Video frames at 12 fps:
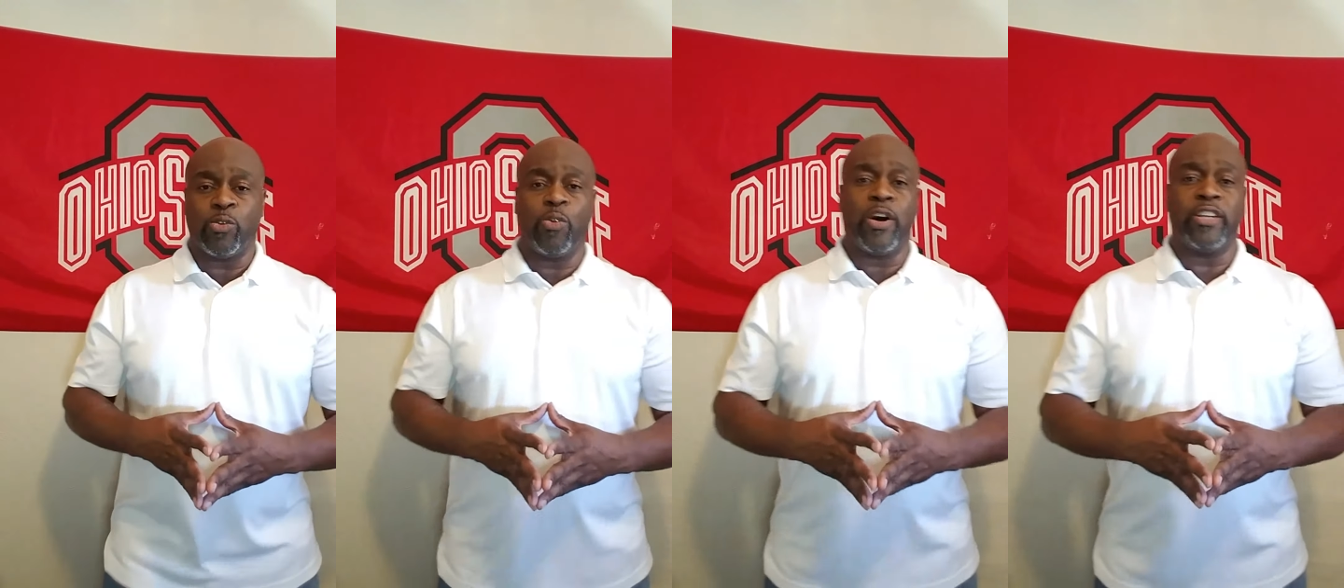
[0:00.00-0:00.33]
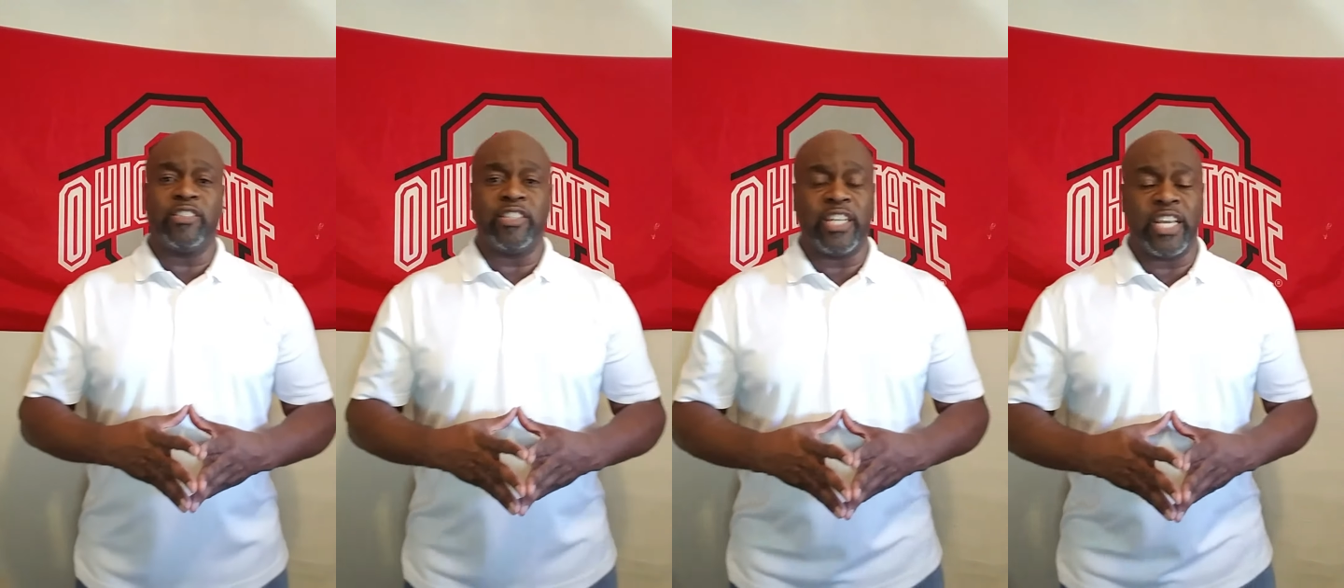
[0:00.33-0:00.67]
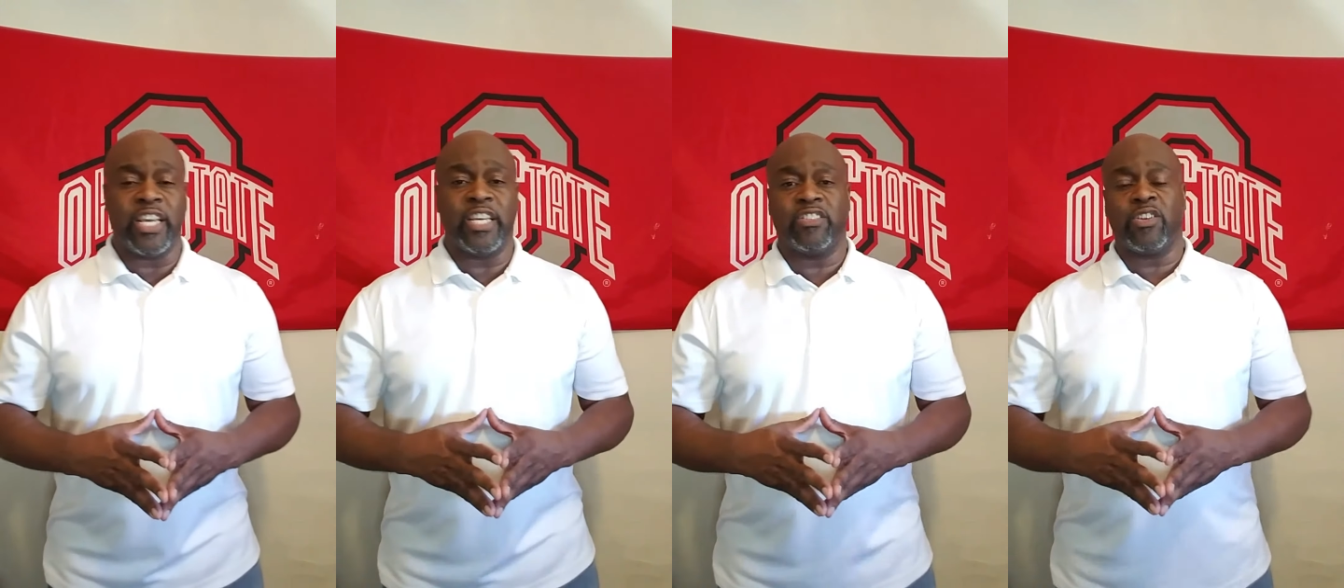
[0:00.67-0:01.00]
question
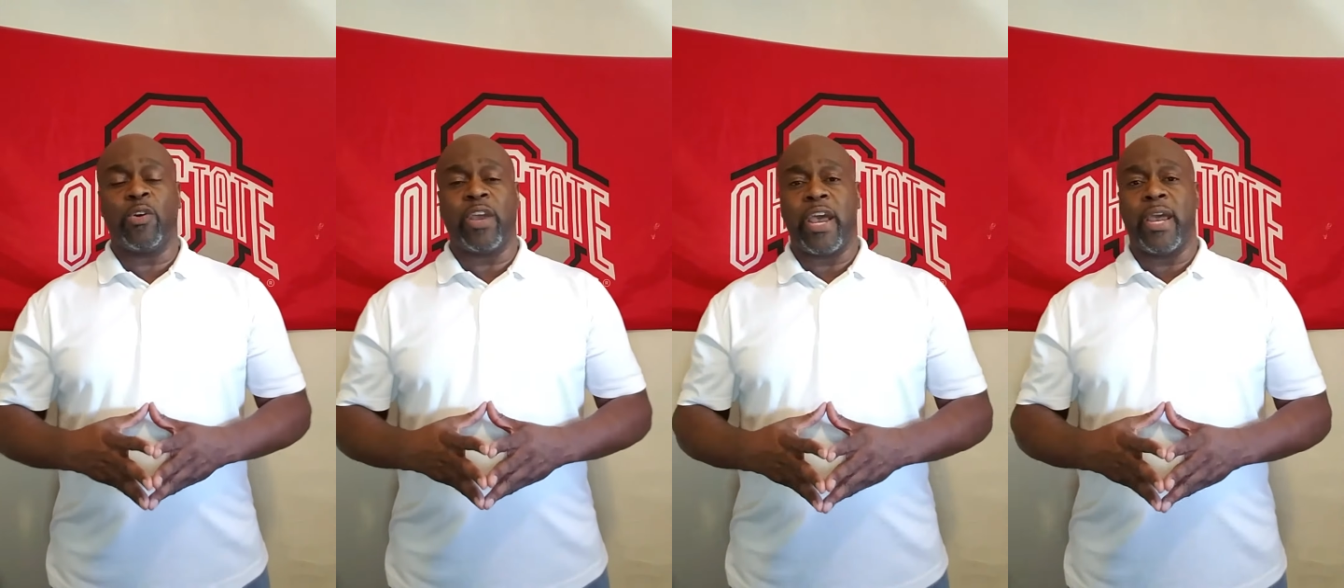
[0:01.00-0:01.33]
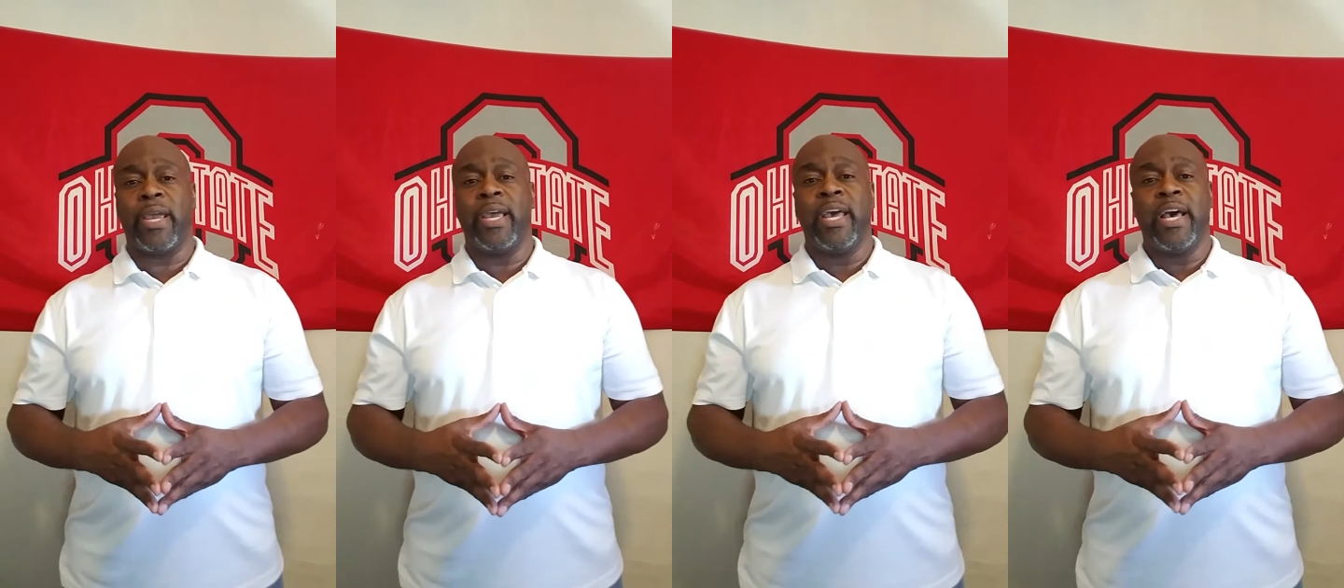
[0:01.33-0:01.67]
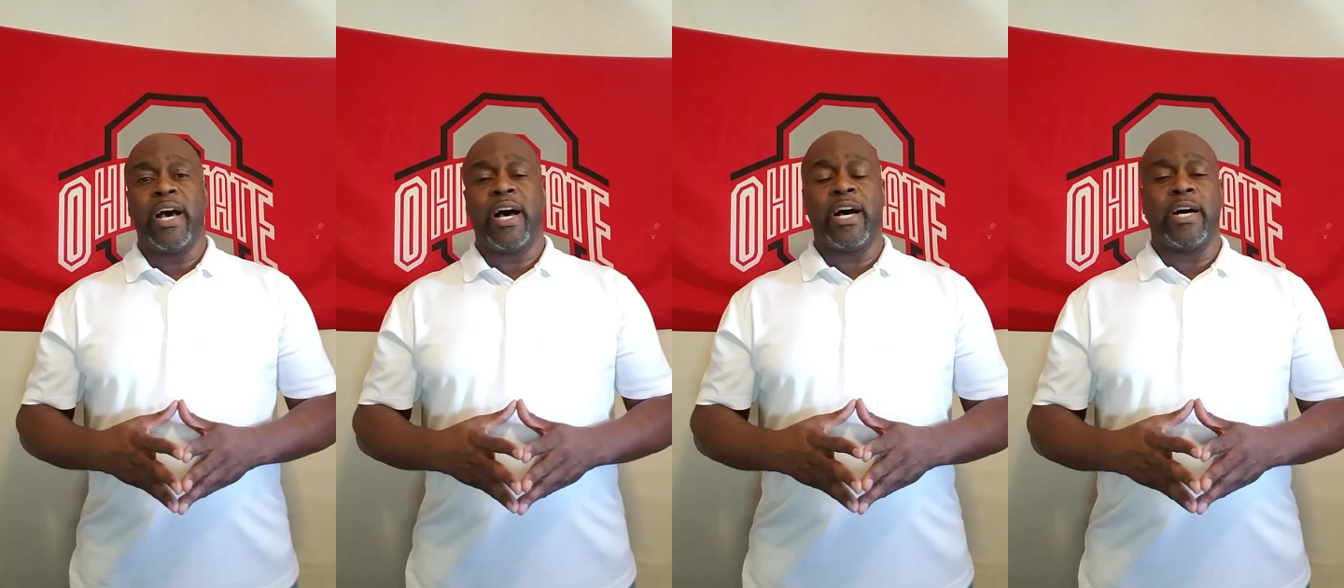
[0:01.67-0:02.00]
is okay,
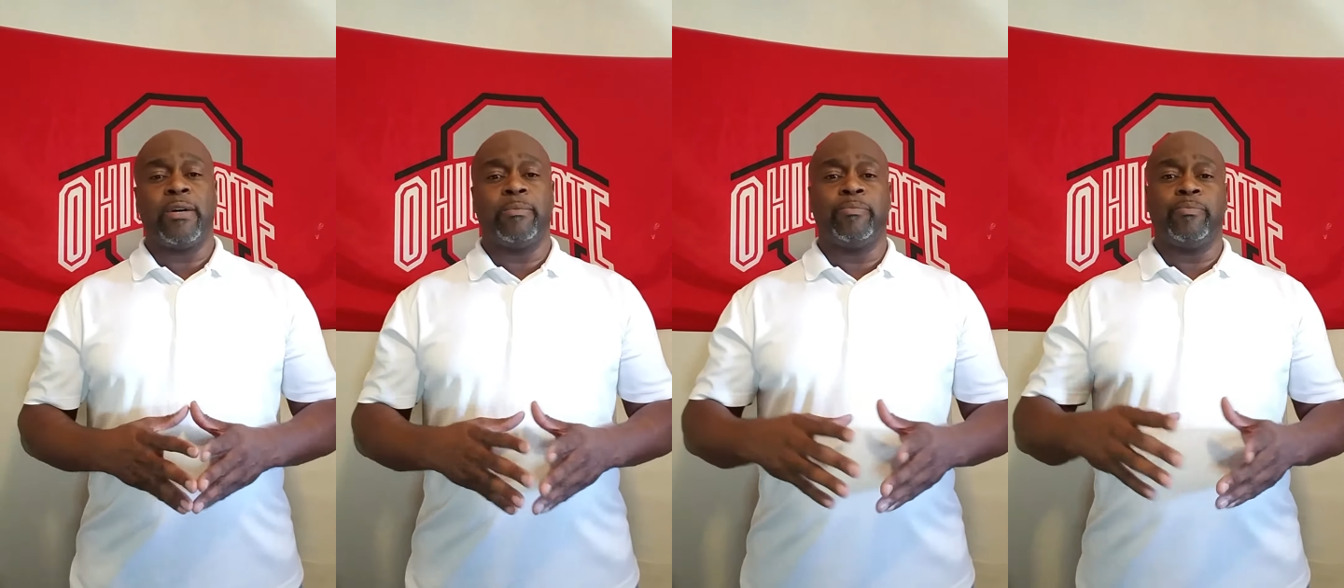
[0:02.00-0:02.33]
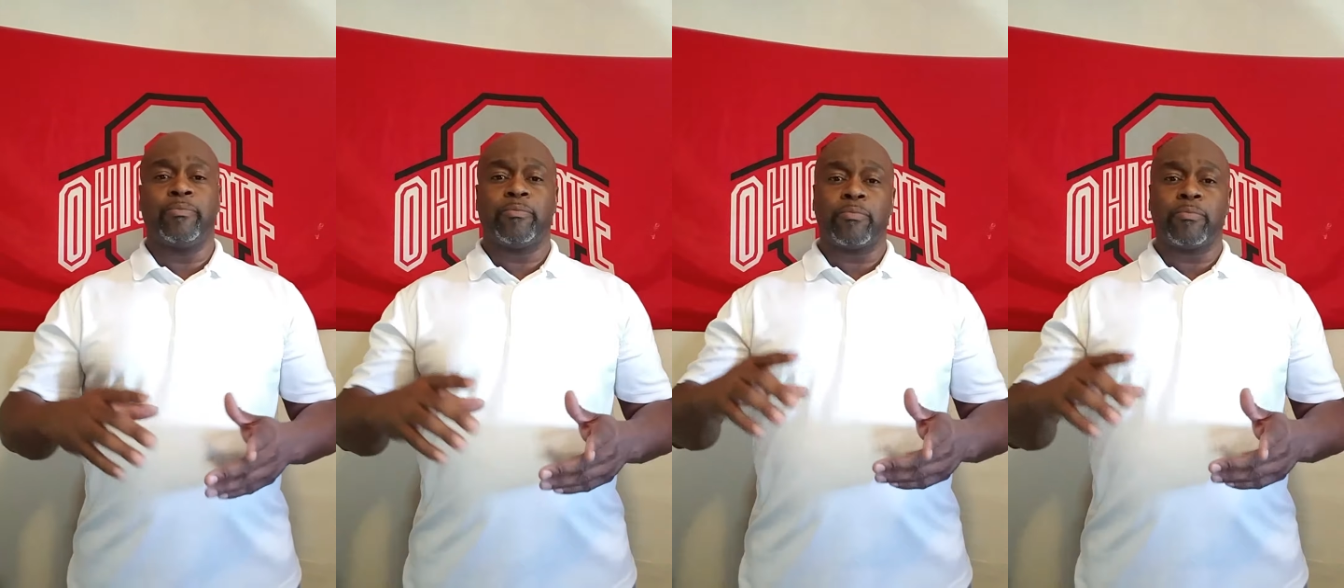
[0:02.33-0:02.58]
um,